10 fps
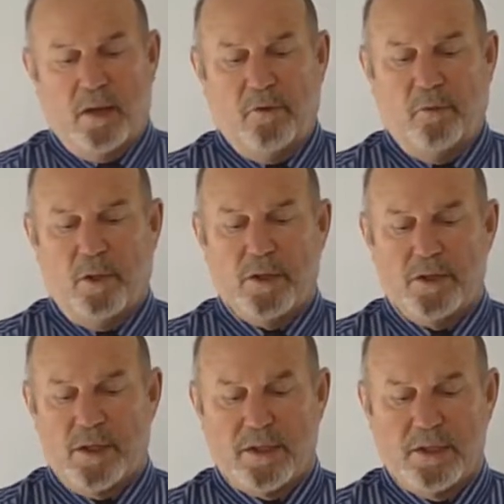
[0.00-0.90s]
If we
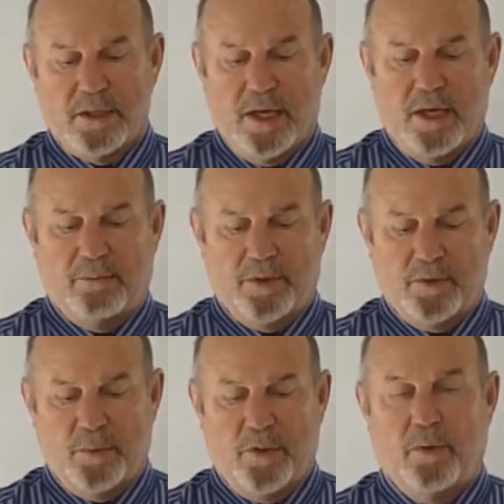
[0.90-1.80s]
adjust these
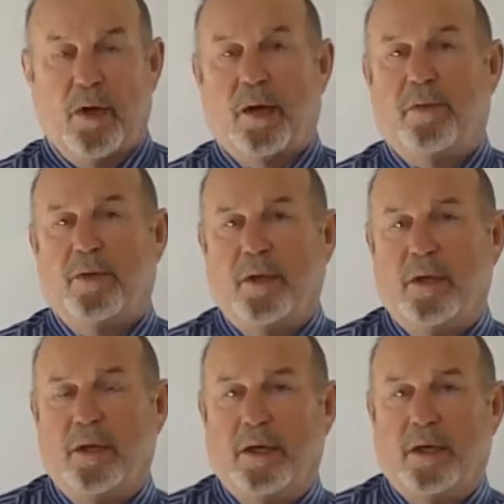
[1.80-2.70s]
animals with
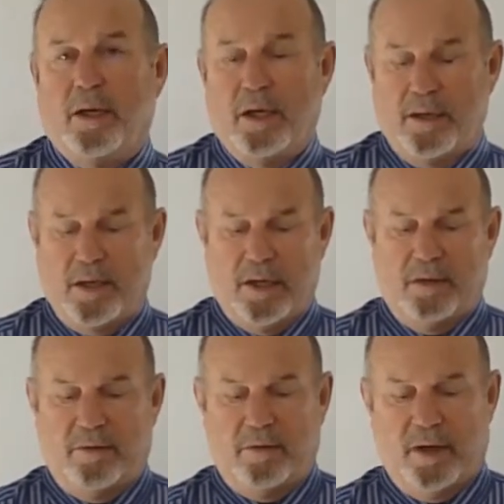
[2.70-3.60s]

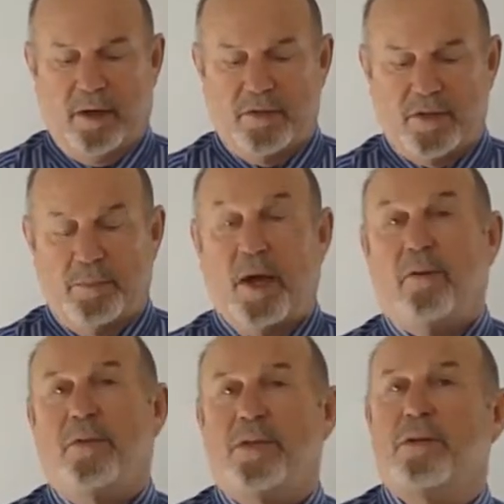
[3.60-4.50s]

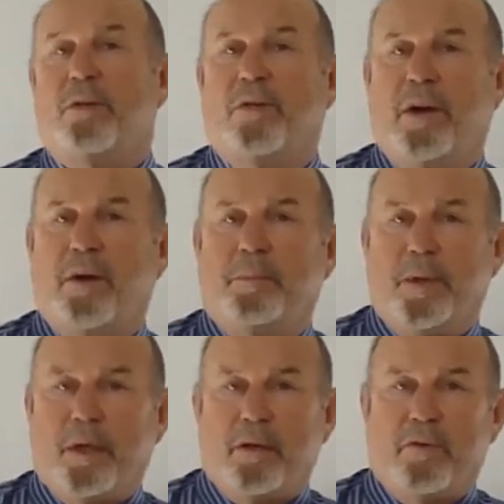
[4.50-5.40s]
somatovisceral
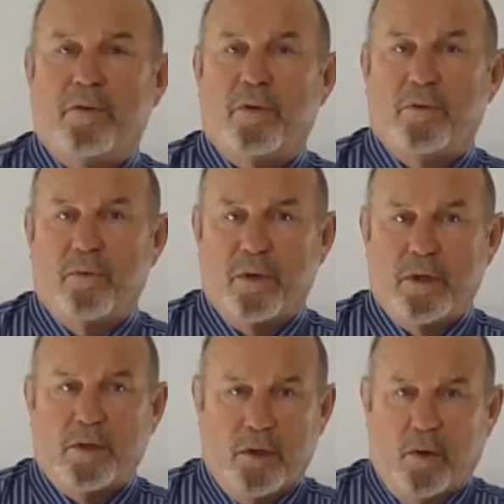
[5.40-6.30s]
therapy, and if you
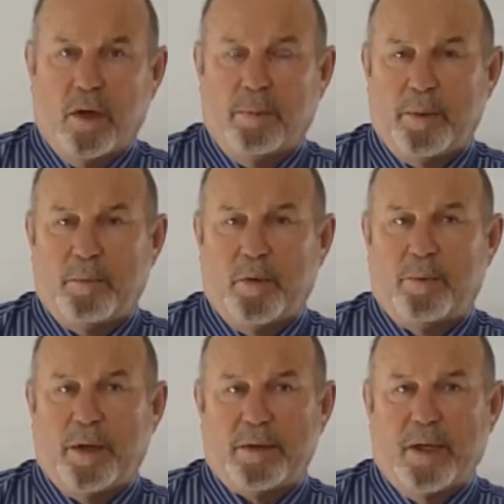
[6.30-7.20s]
need to know a little bit more
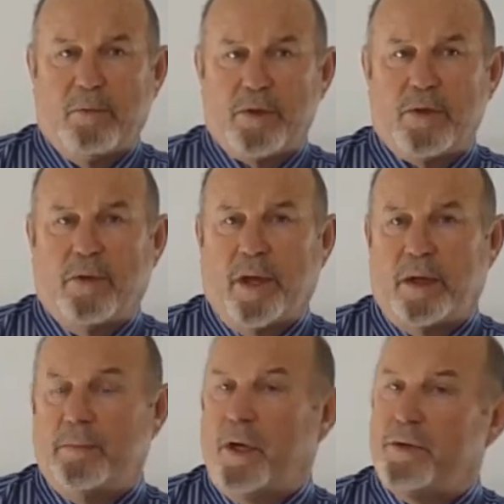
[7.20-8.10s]
about that, we show
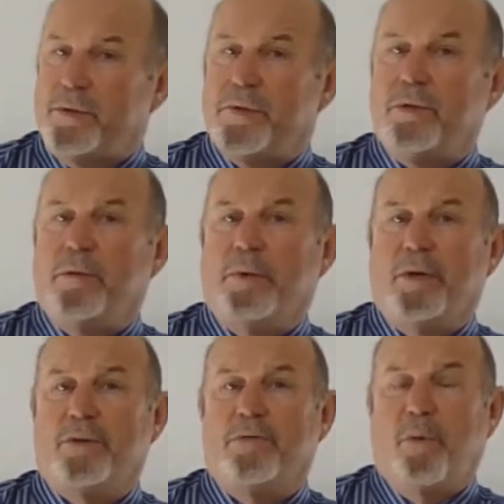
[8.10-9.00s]
that in Module 2 and
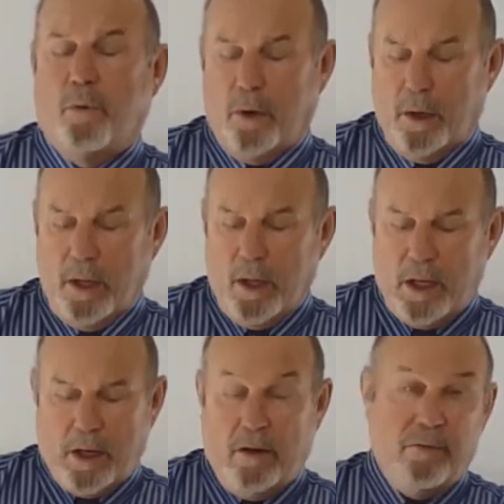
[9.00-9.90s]
Module 4
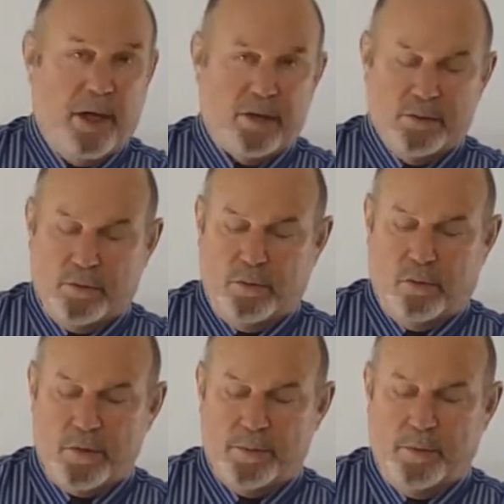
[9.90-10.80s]
of the actual
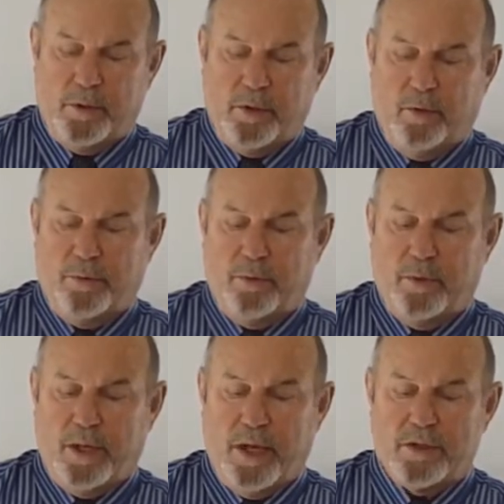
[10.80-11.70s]
course, we go through
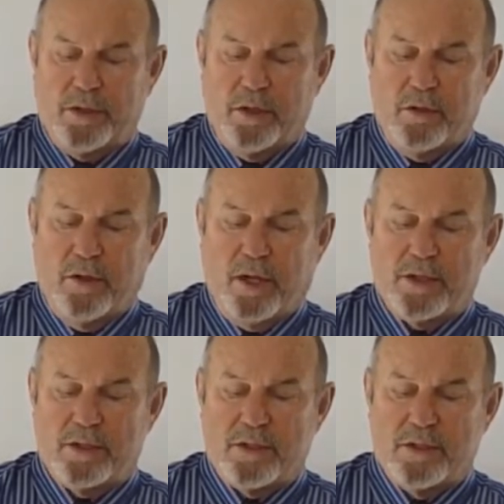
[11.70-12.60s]
and actually
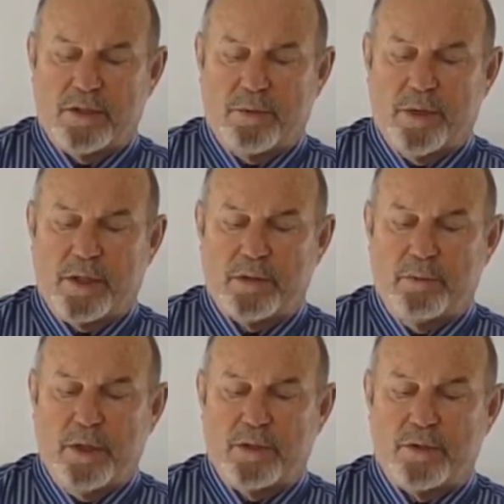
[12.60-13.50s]
utilize this instrument as a
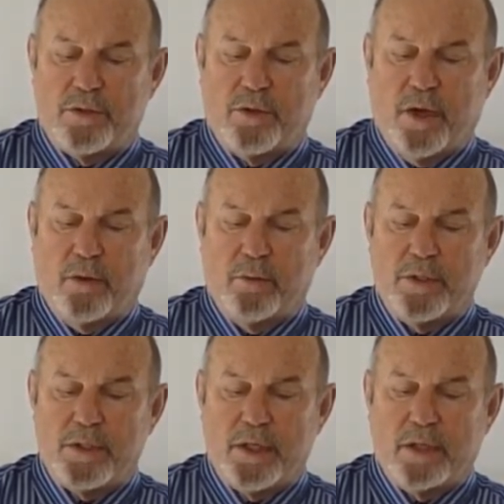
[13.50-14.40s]
means to try to
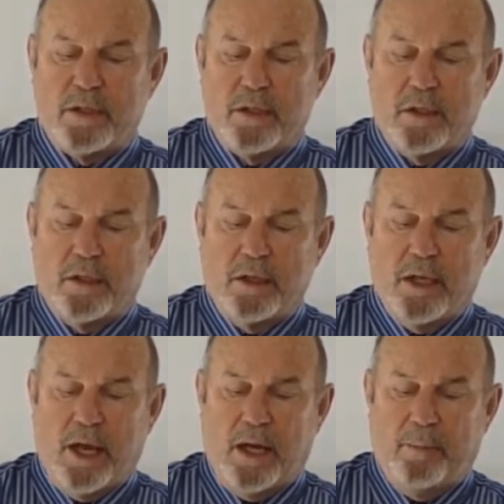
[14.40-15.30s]
reset
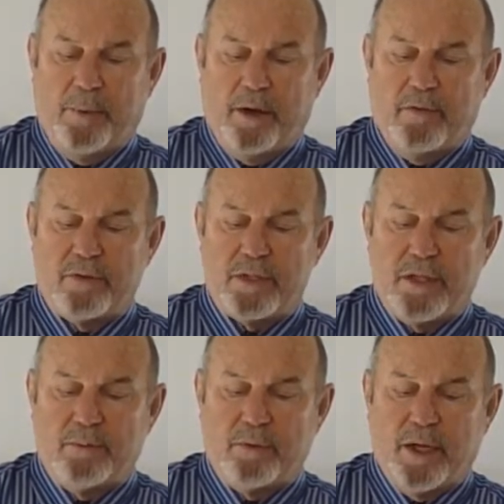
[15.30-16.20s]
the
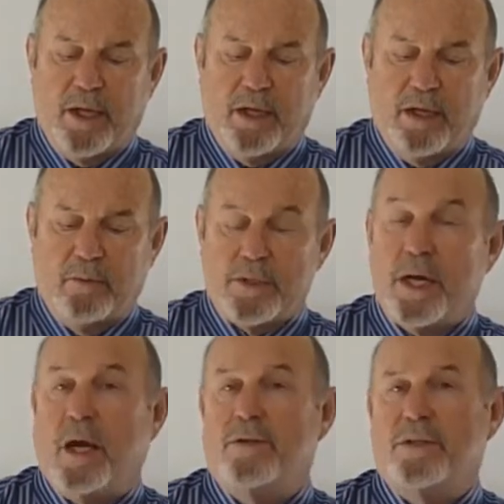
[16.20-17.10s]
paravertebral ganglion, which
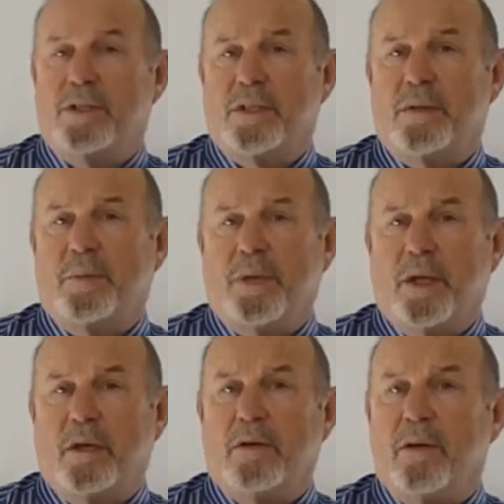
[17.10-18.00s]
houses the
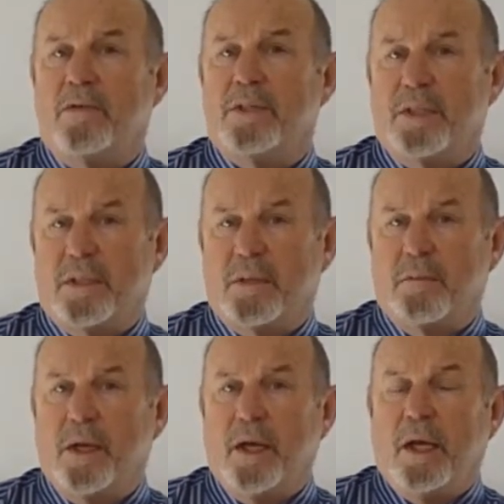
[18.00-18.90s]
sympathetic nervous system
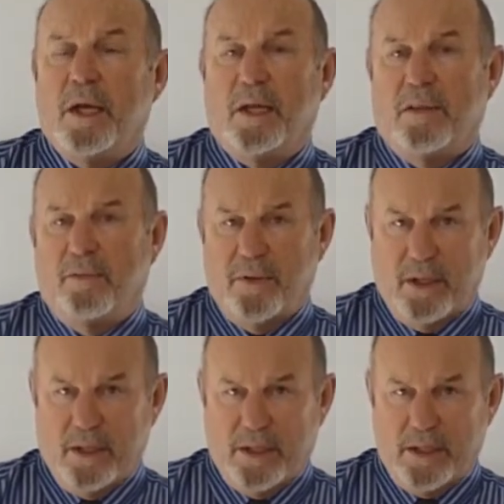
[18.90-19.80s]
in the
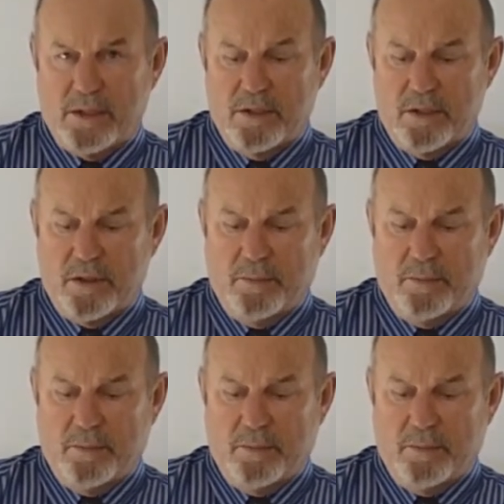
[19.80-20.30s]
feline, essentially.